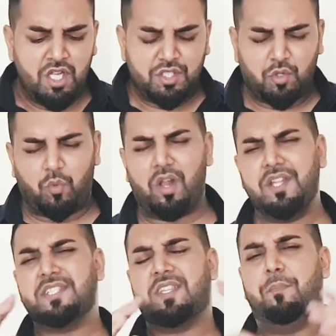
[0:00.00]
So what
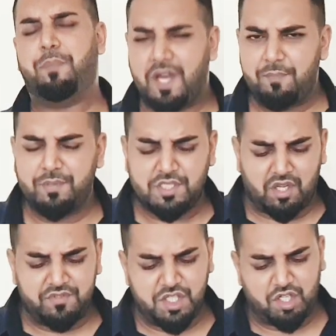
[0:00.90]
is the purpose
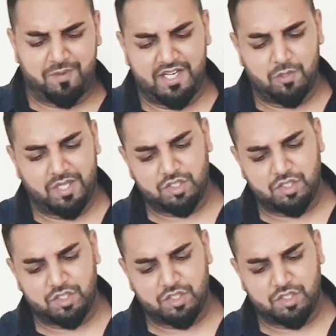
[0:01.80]
of the Shama'il?